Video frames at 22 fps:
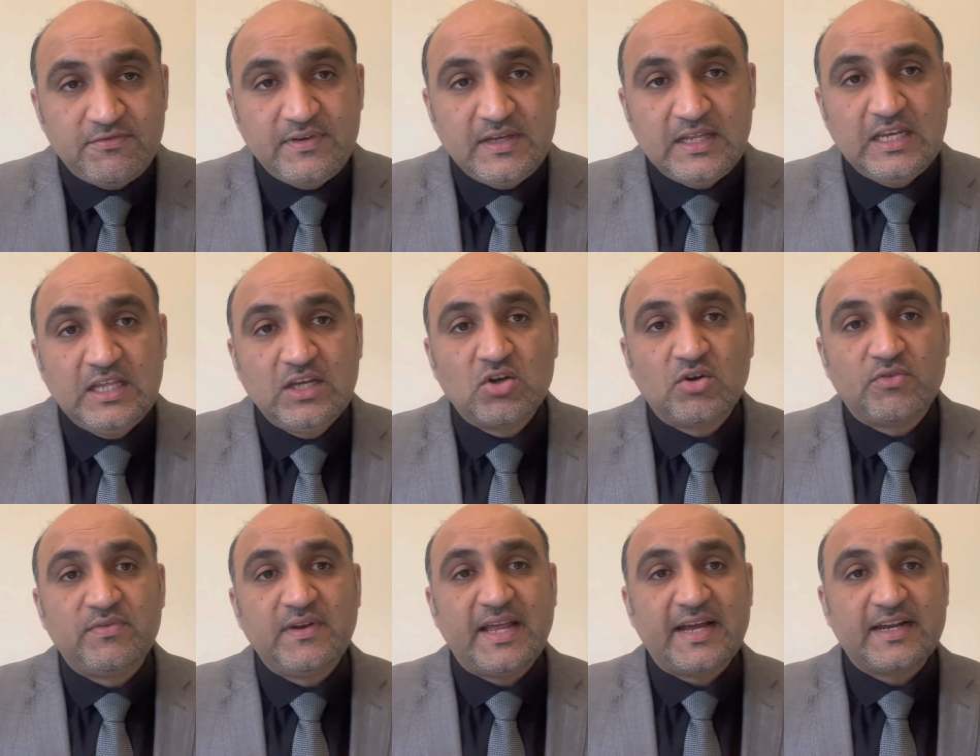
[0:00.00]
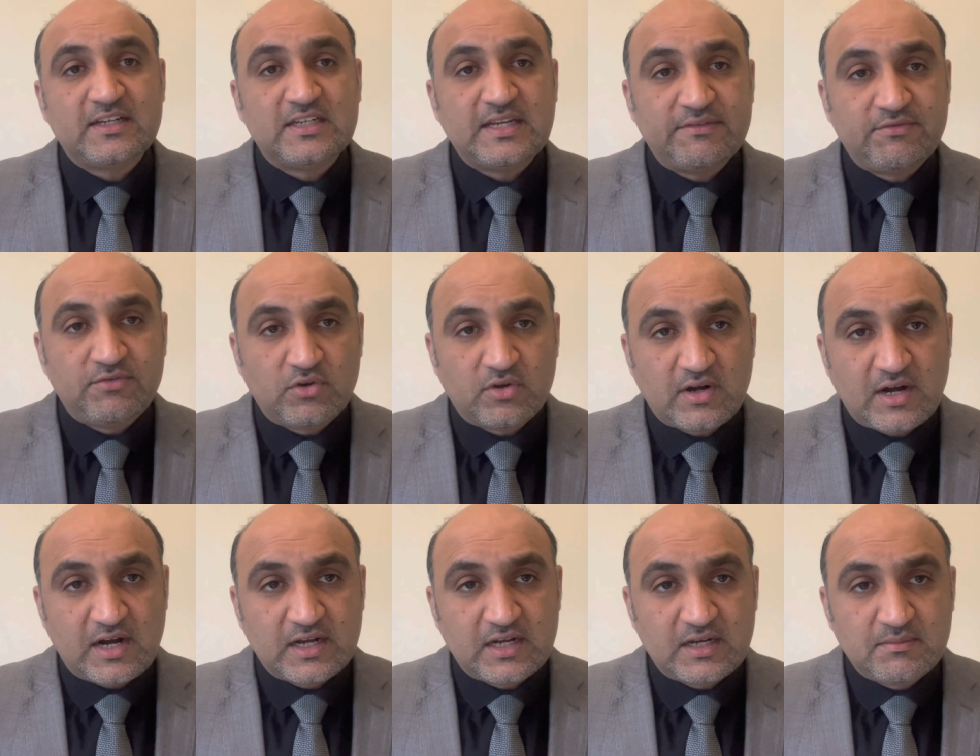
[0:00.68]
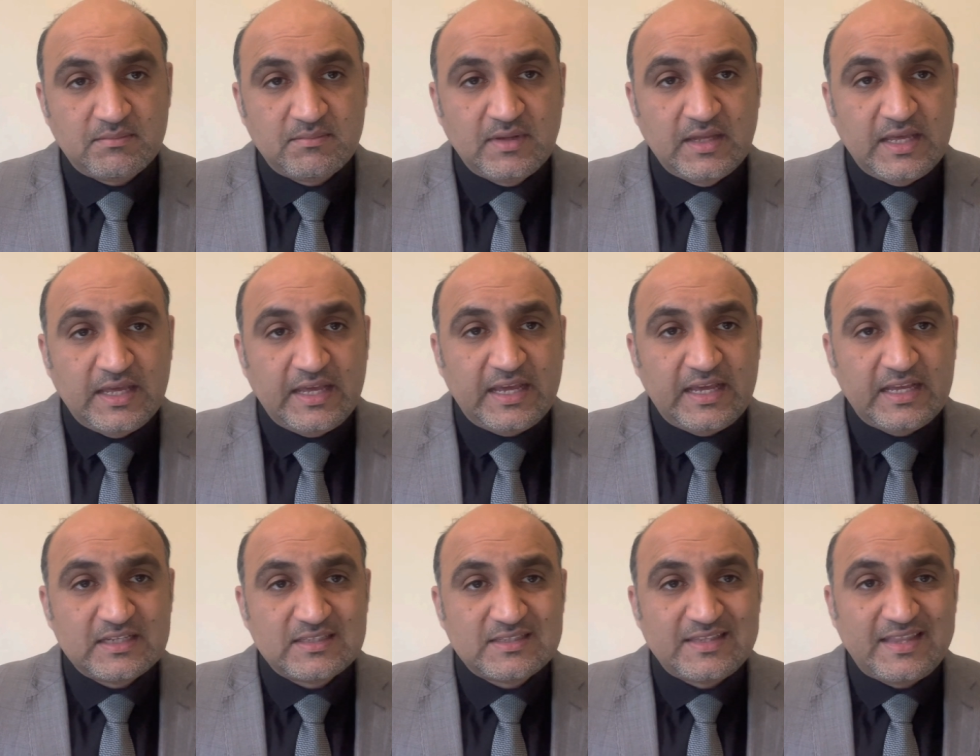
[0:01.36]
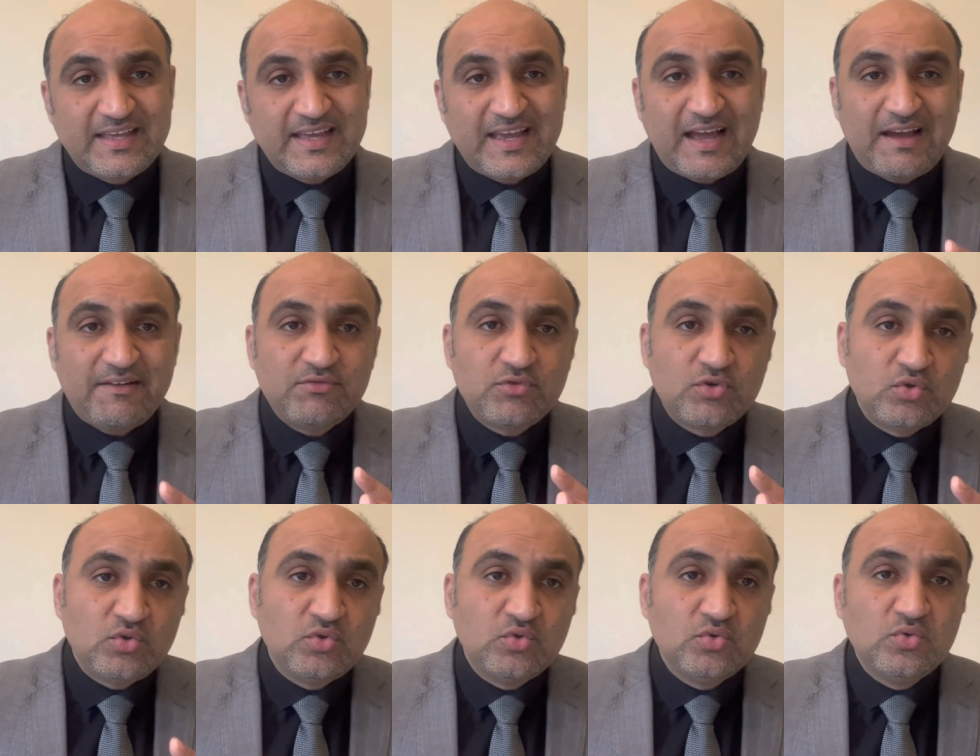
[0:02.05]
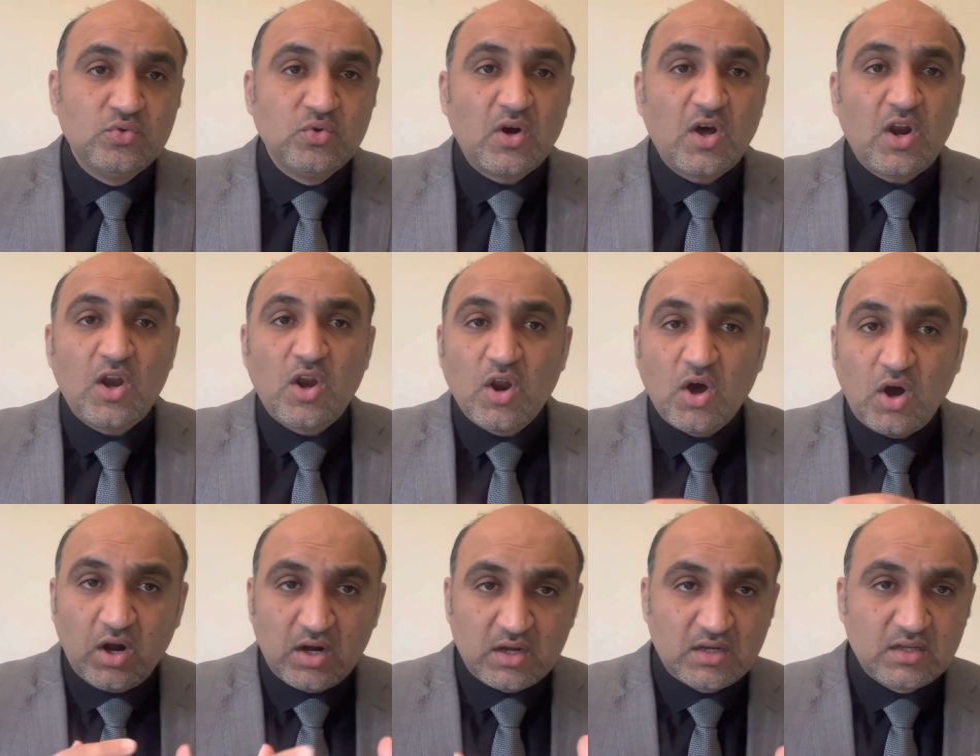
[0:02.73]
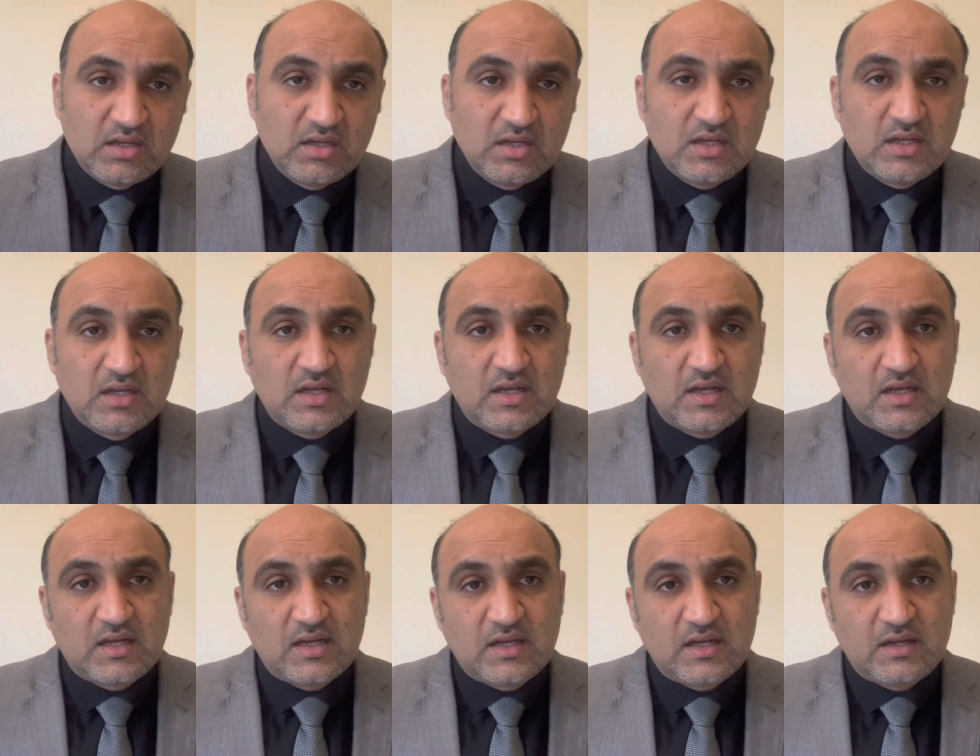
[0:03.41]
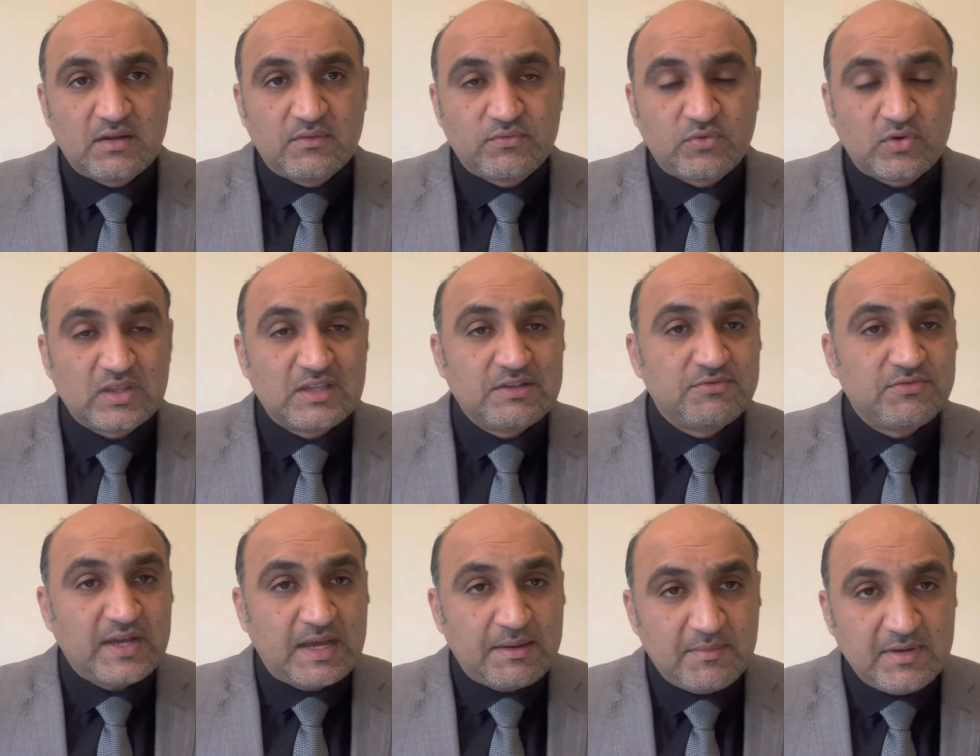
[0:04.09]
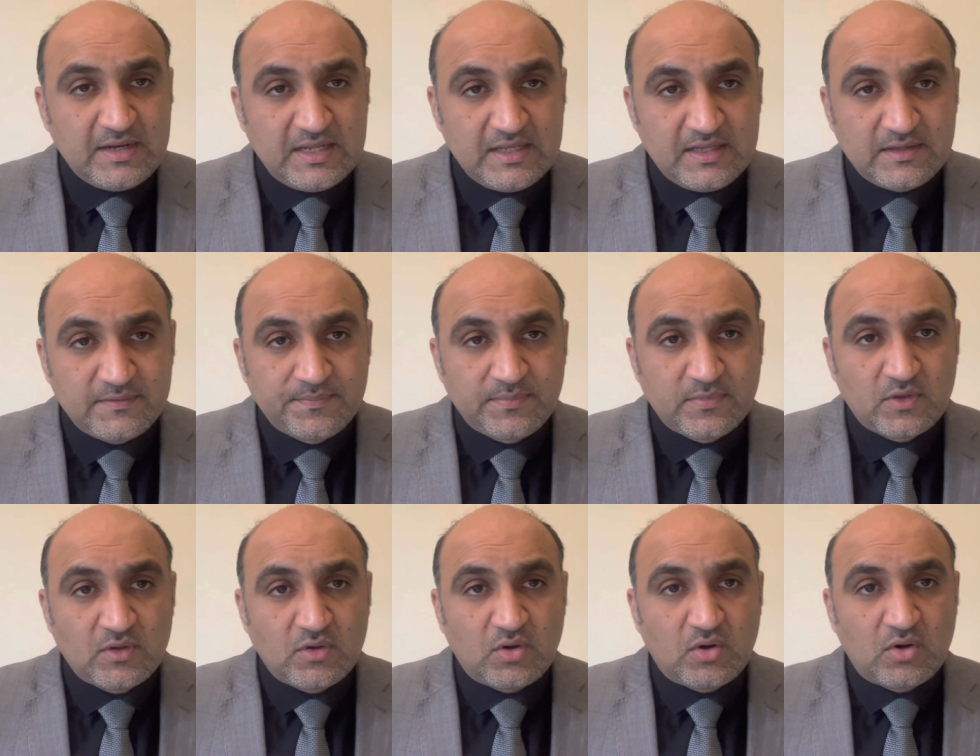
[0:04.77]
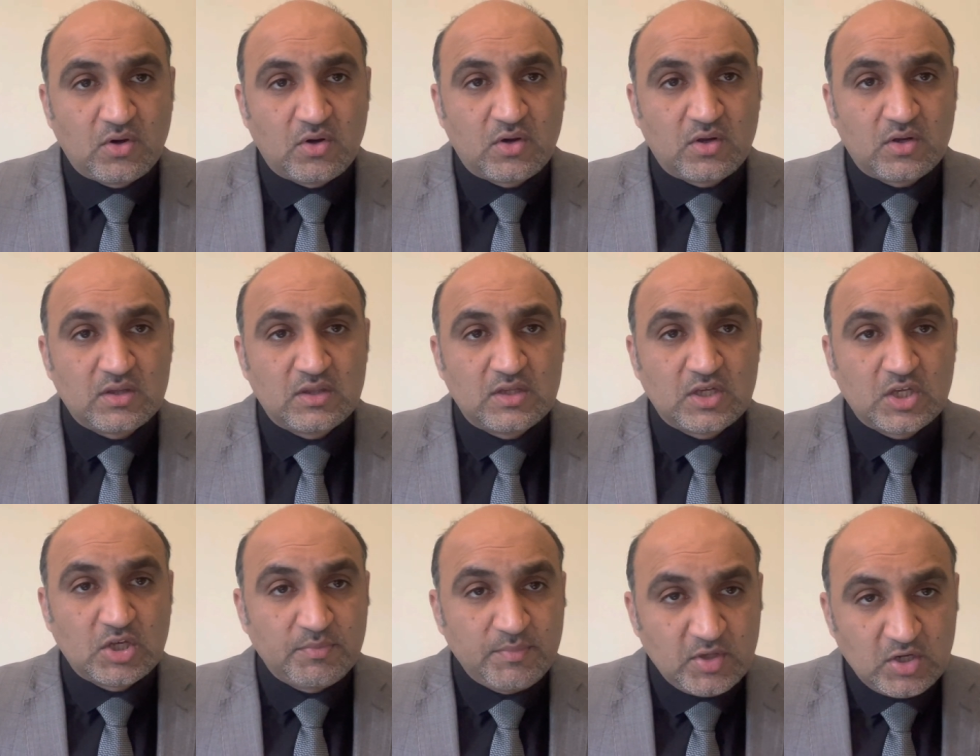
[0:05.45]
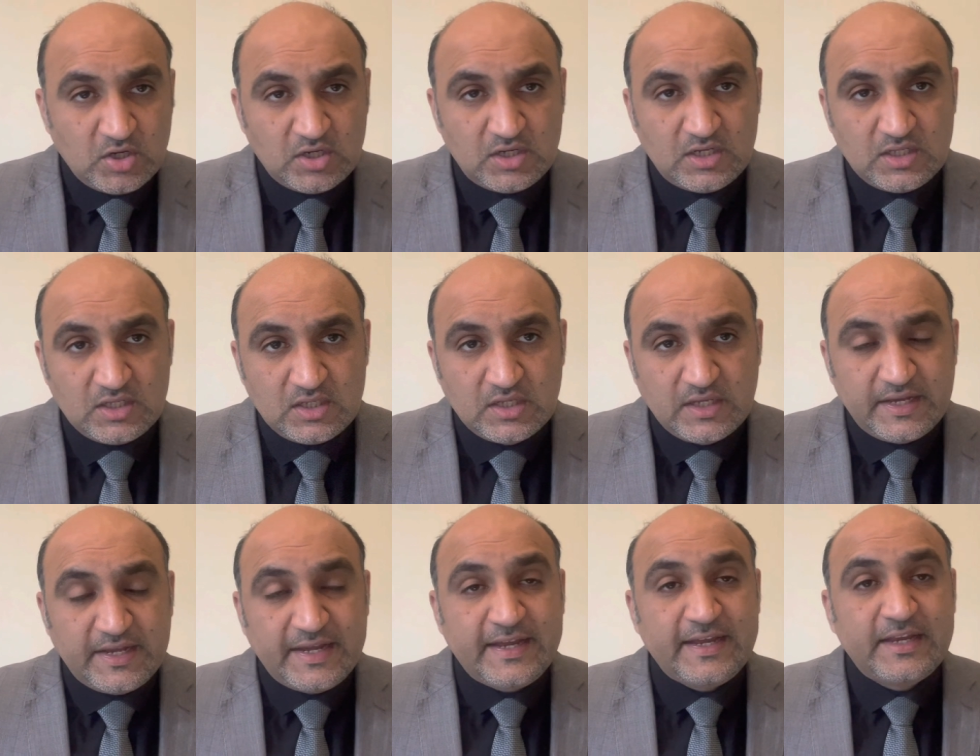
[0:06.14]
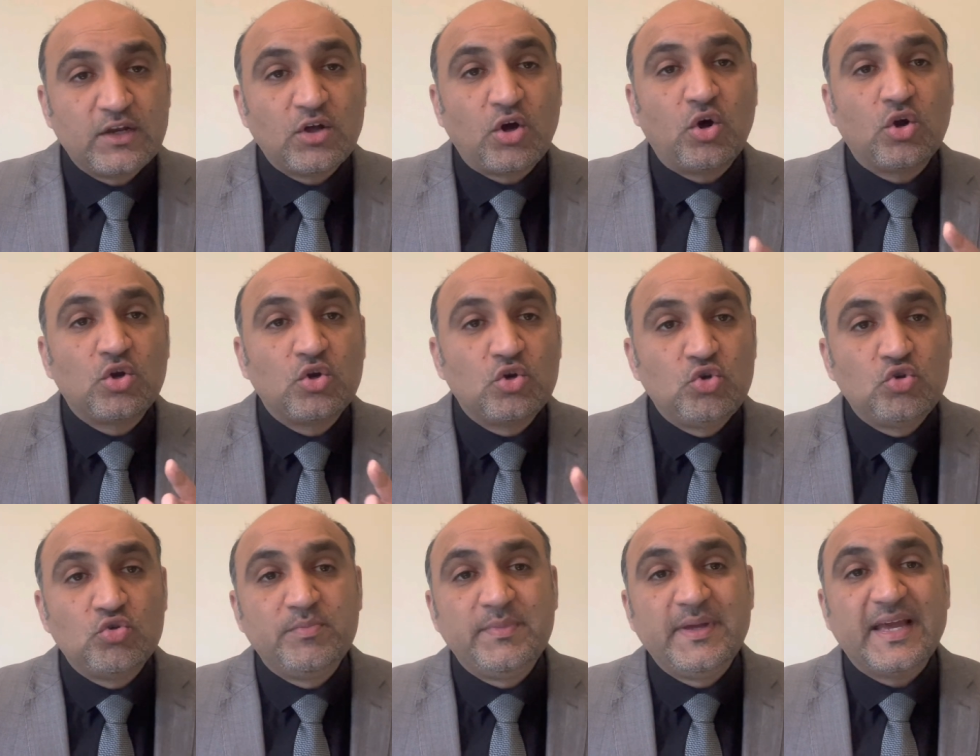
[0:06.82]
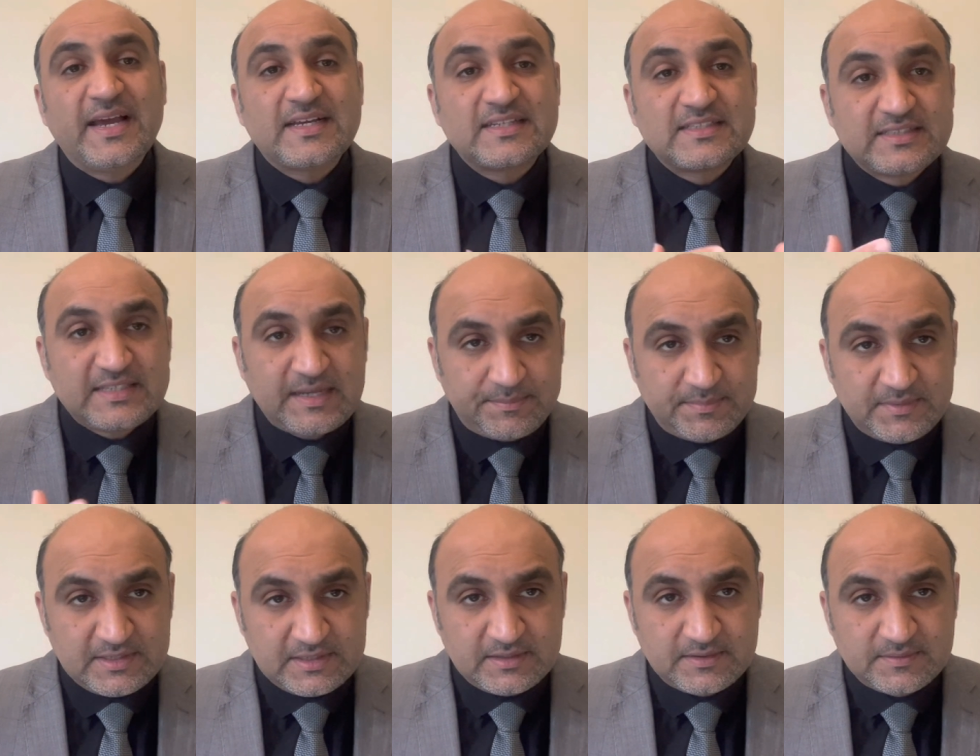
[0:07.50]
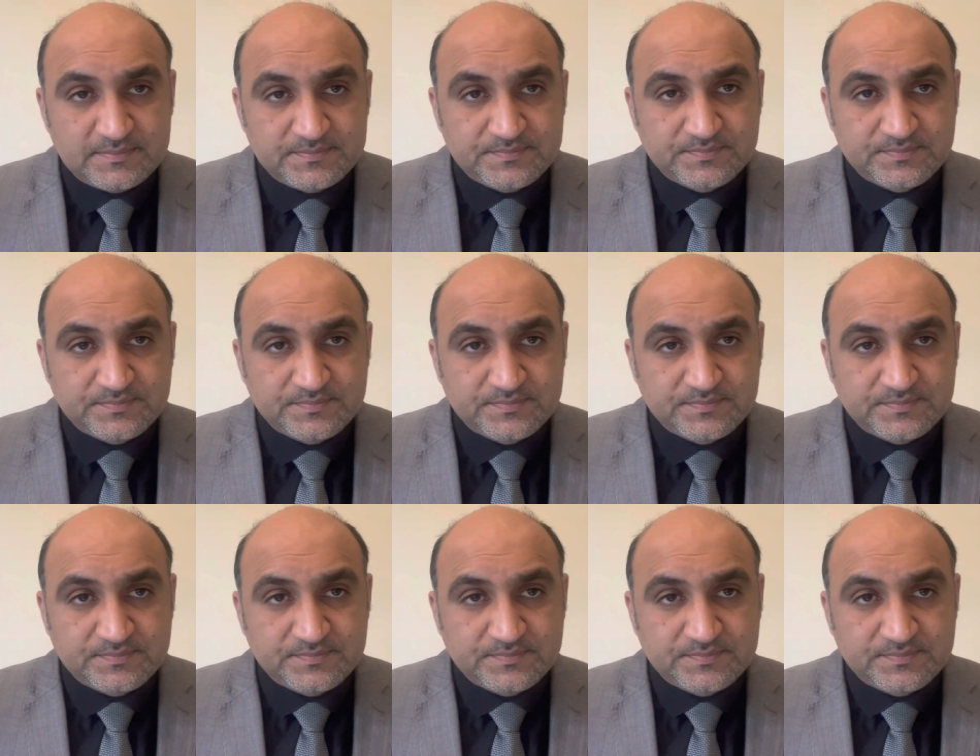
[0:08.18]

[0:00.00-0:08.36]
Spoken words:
feeling of lac defloratum is they have to do a lot for the family or the community in order to be accepted.